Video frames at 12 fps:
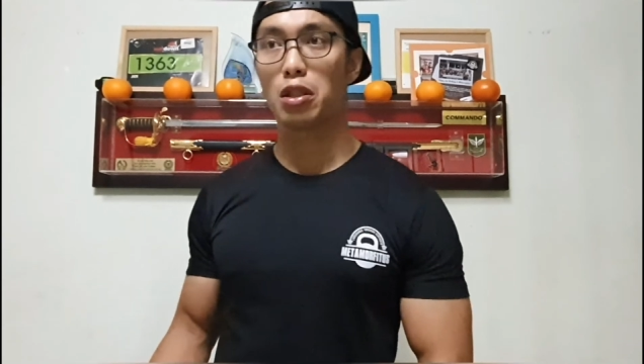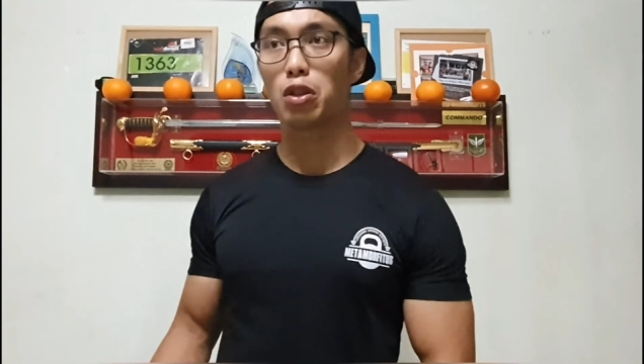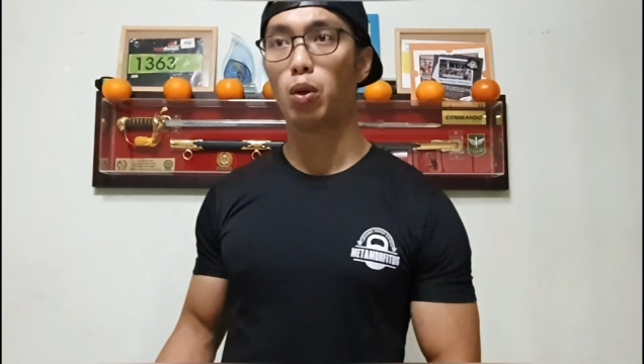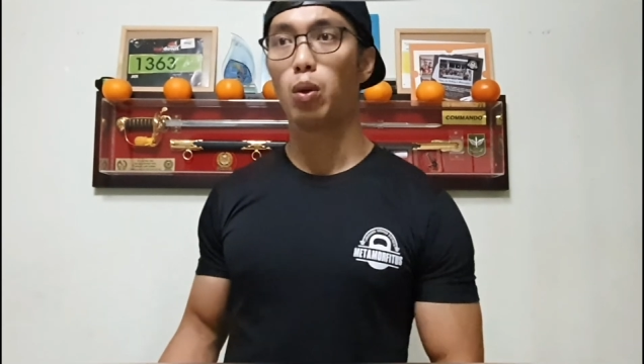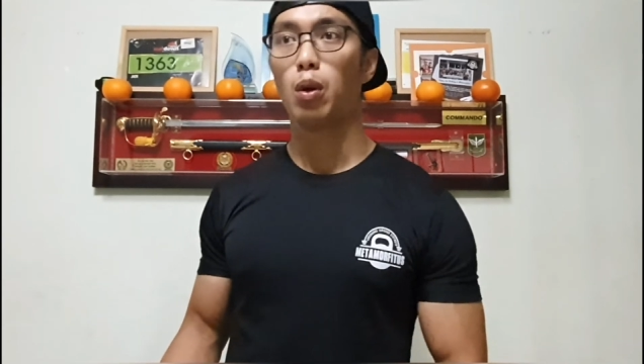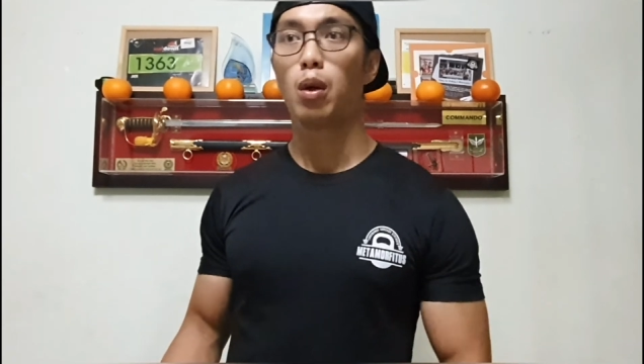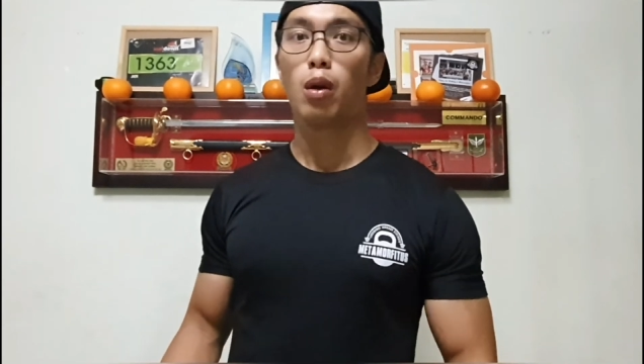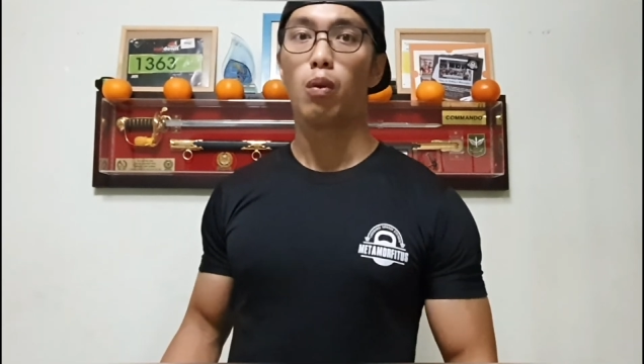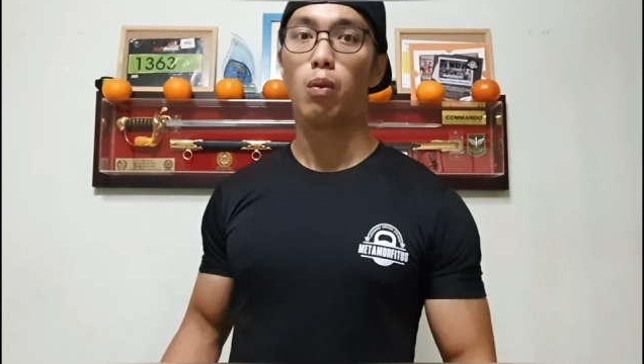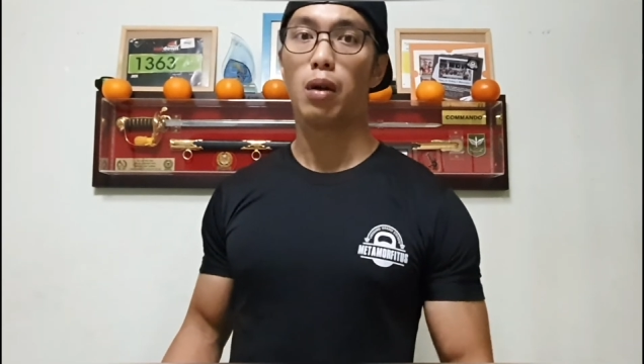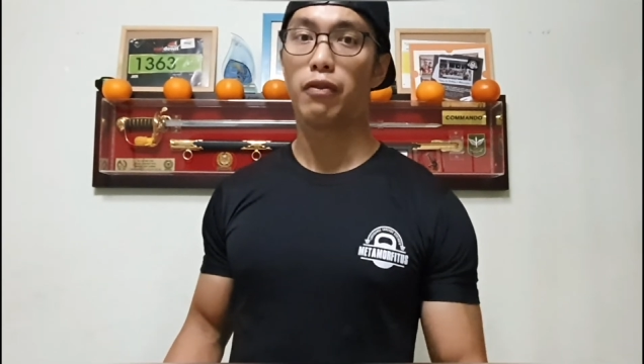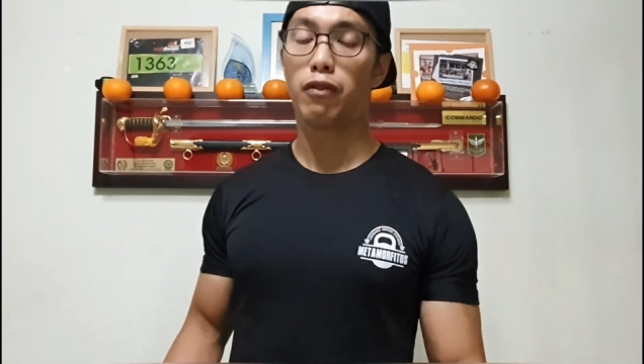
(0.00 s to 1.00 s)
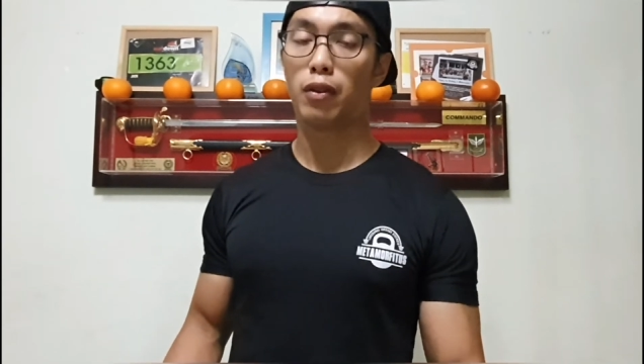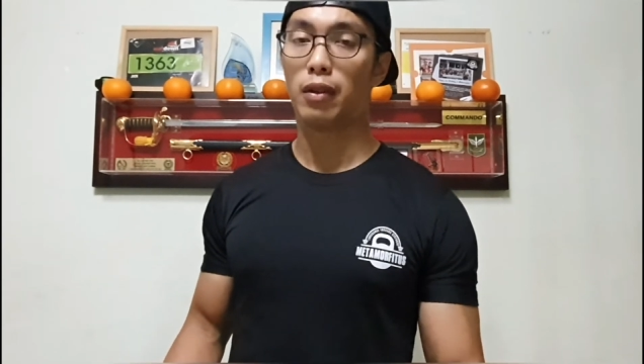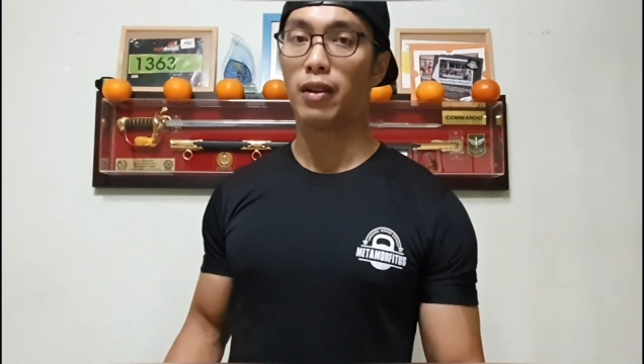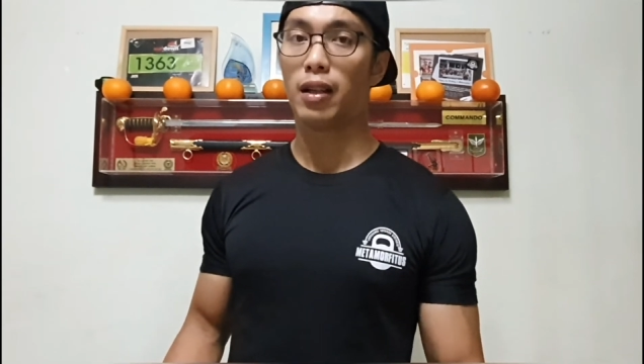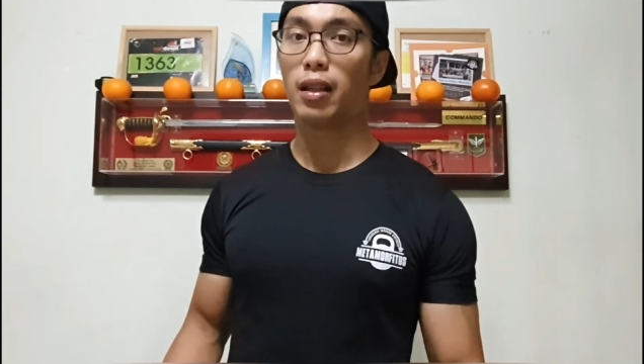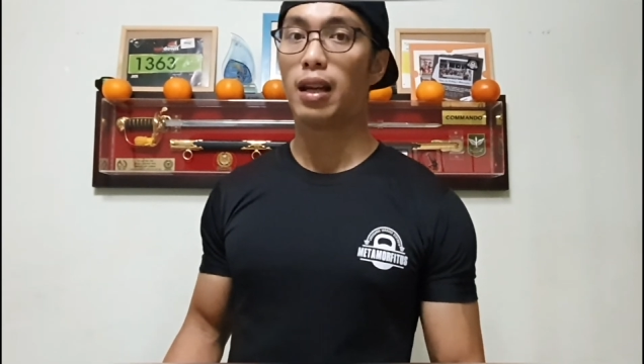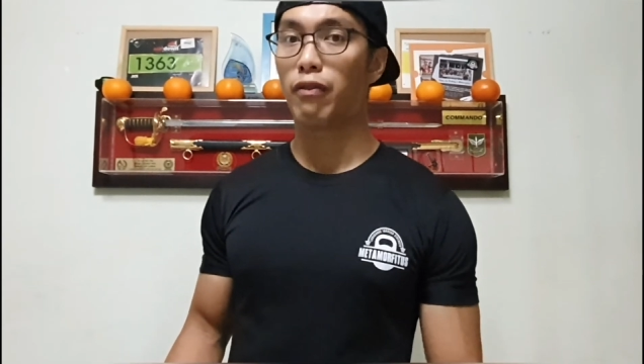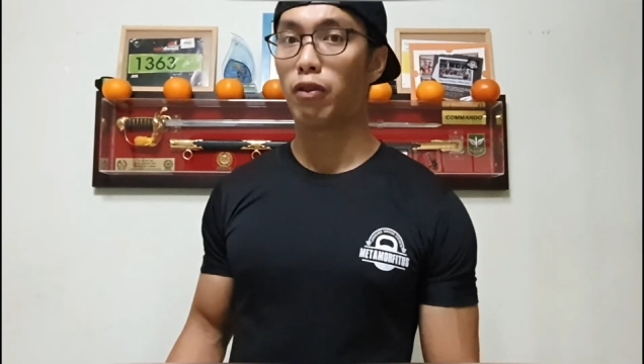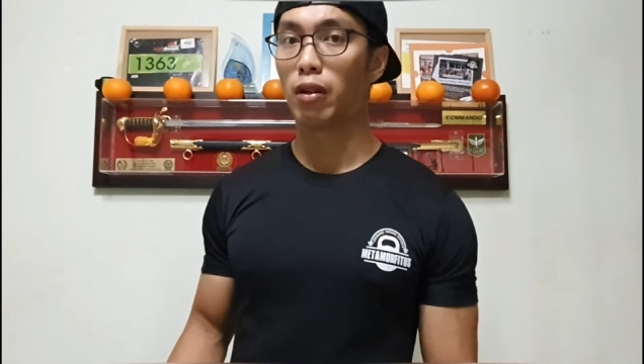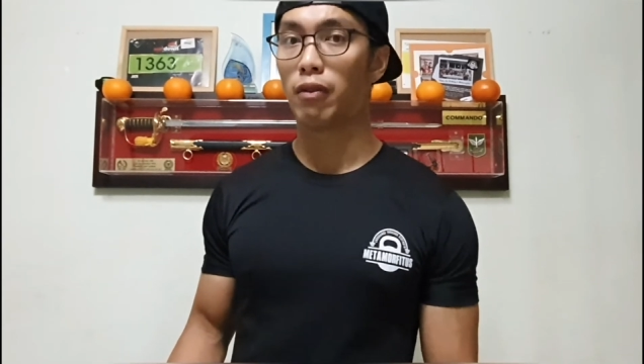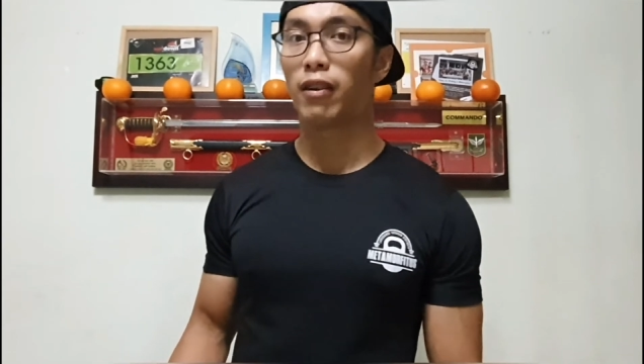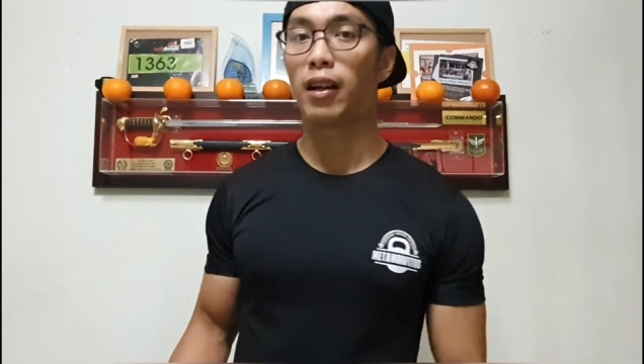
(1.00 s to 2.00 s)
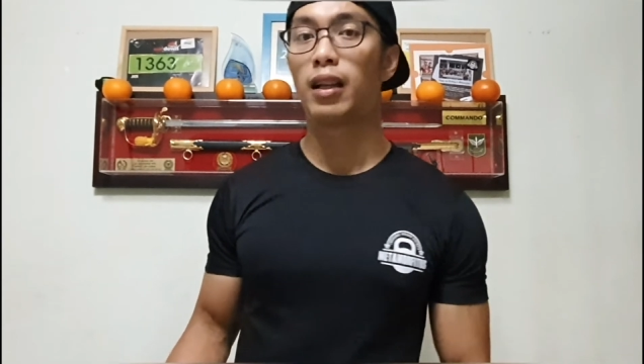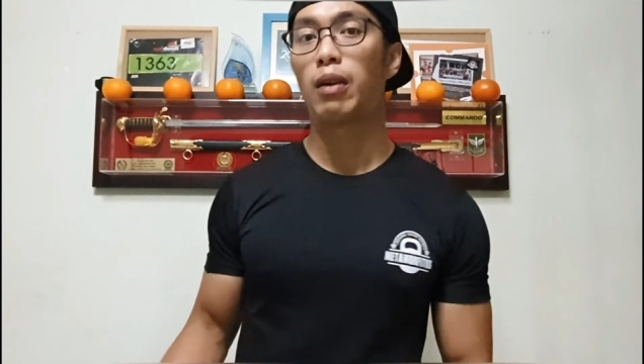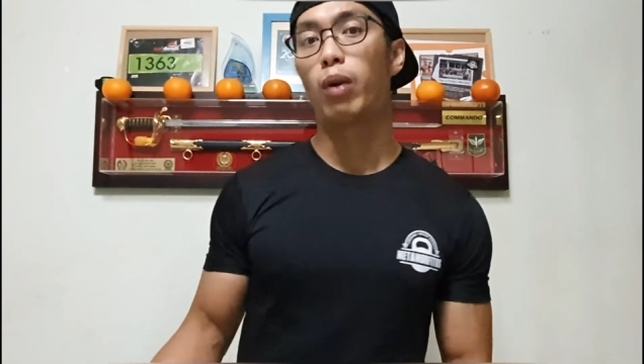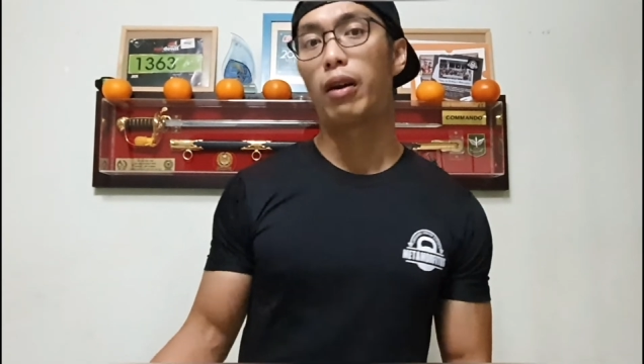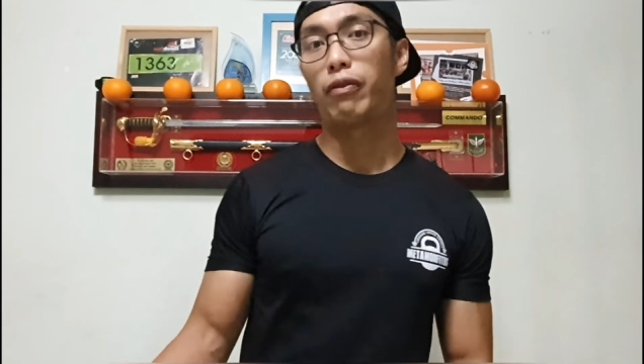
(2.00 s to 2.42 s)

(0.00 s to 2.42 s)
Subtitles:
So 1 foot in front, left foot in front, then